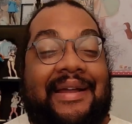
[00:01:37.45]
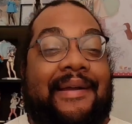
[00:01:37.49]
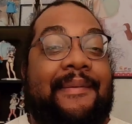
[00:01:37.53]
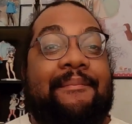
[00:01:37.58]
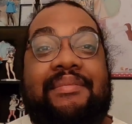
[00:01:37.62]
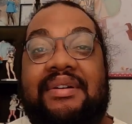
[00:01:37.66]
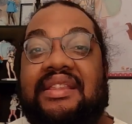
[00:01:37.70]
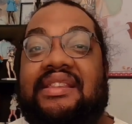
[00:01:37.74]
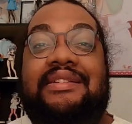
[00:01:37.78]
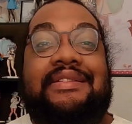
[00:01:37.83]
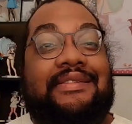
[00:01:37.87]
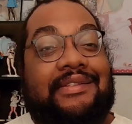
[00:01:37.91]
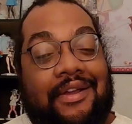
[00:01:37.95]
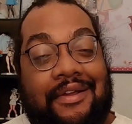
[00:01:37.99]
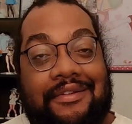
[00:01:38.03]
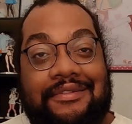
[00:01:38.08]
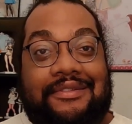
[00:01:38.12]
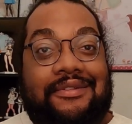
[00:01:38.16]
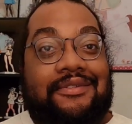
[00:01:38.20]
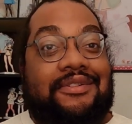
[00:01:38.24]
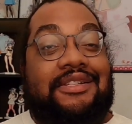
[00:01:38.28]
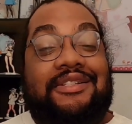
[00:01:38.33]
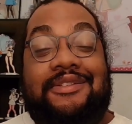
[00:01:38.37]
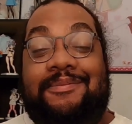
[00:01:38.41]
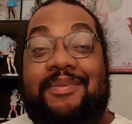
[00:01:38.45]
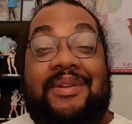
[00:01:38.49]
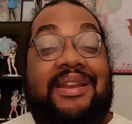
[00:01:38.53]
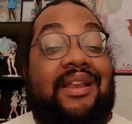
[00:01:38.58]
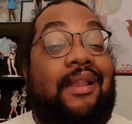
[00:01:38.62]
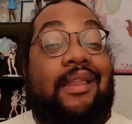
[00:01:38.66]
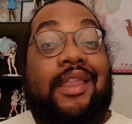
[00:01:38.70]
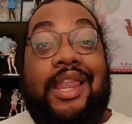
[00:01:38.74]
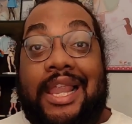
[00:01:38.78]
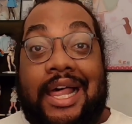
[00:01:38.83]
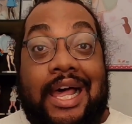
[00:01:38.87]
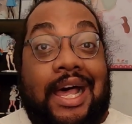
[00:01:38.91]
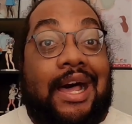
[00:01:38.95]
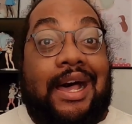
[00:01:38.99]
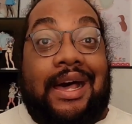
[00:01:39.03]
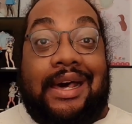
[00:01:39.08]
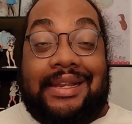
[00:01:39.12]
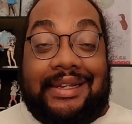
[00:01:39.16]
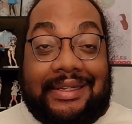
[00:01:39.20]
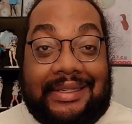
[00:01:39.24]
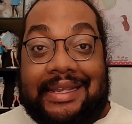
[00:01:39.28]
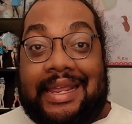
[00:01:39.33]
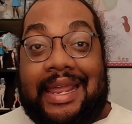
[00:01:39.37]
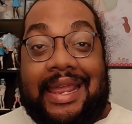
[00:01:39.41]
But there's also just been a lot
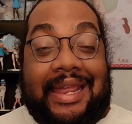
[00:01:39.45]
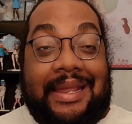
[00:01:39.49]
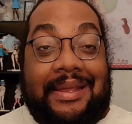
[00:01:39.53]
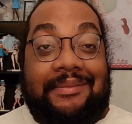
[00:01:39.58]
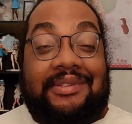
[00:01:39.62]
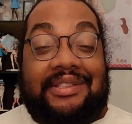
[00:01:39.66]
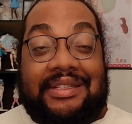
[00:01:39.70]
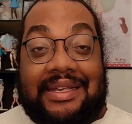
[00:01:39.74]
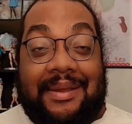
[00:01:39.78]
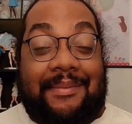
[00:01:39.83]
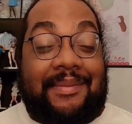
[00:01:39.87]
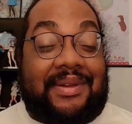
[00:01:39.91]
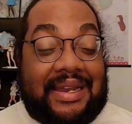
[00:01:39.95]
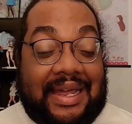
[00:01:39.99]
of games coming